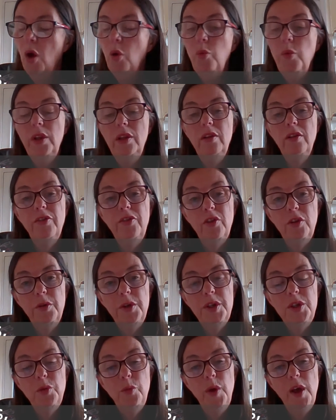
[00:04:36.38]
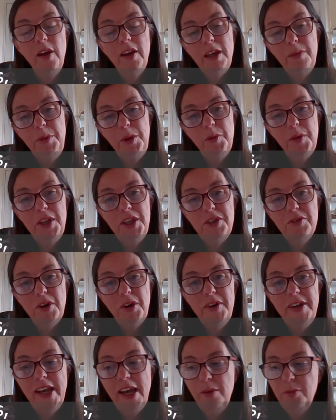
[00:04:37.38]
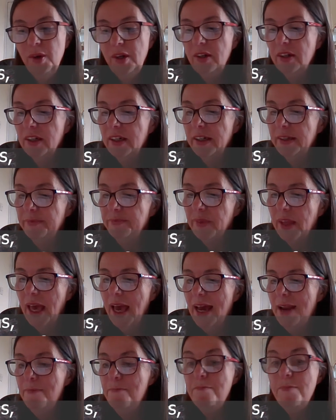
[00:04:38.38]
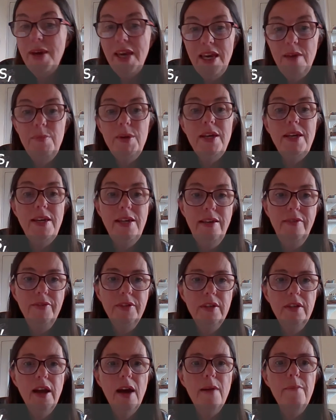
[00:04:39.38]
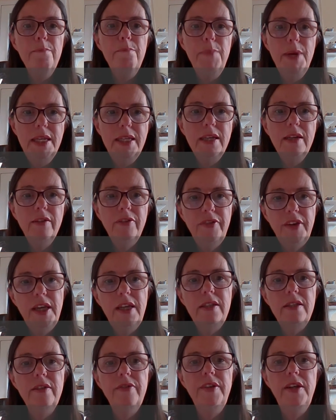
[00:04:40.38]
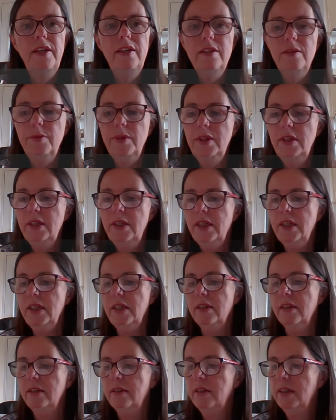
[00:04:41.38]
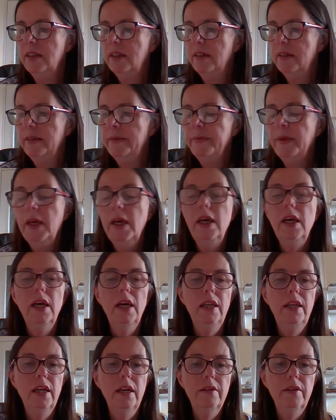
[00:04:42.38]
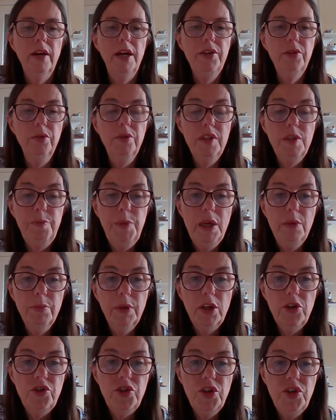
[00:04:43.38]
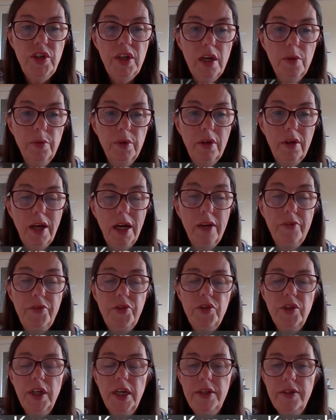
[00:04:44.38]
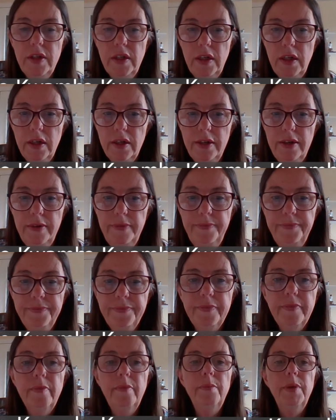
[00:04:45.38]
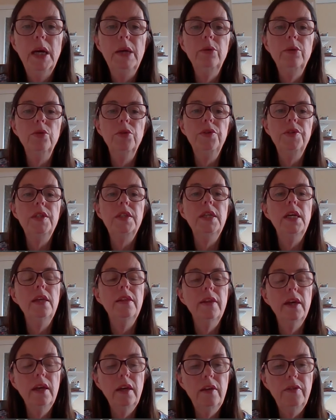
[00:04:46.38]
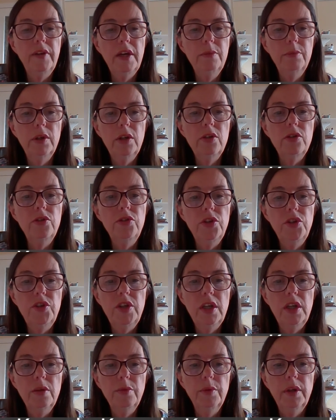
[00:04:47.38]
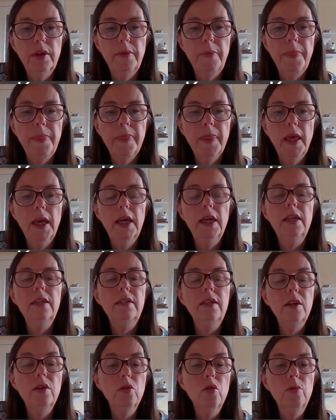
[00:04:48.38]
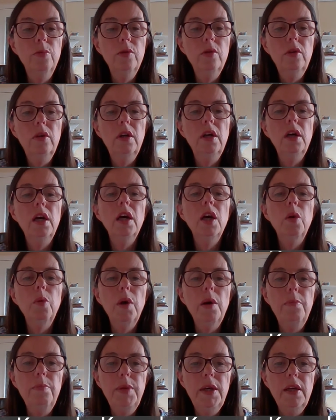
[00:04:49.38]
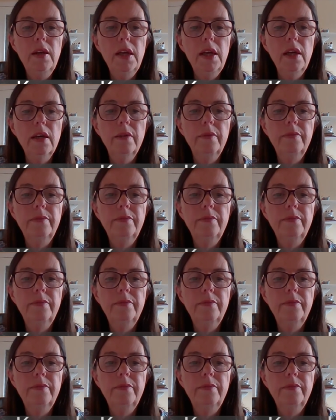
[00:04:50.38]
We look forward to welcoming you into our network and maybe even meeting face to face one day. Now, I don't speak much Chichewa. I've tried to learn, but I'm going to say thank you very much in Chichewa. Zikomo Kwambiri.